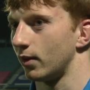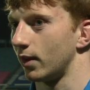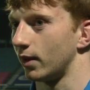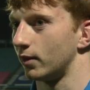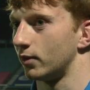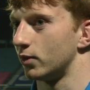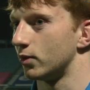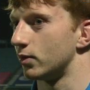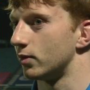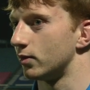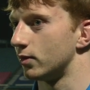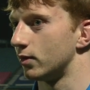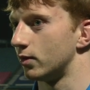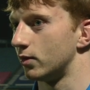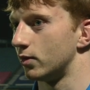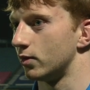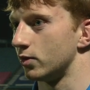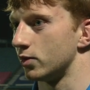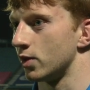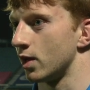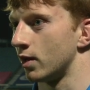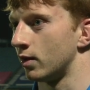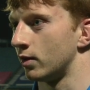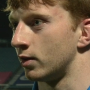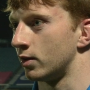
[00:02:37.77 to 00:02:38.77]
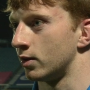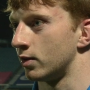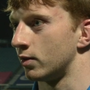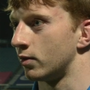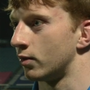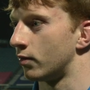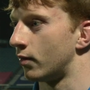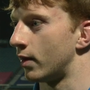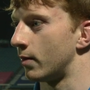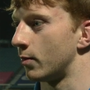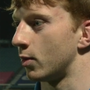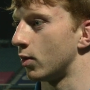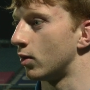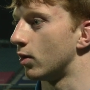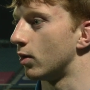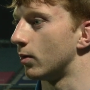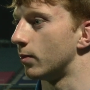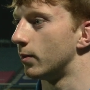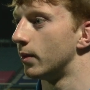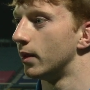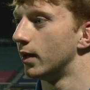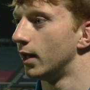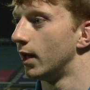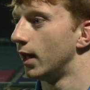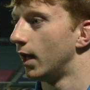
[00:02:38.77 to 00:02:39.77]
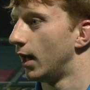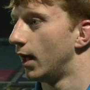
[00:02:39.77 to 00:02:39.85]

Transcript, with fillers: like, there's not the, the Rainbow Cup.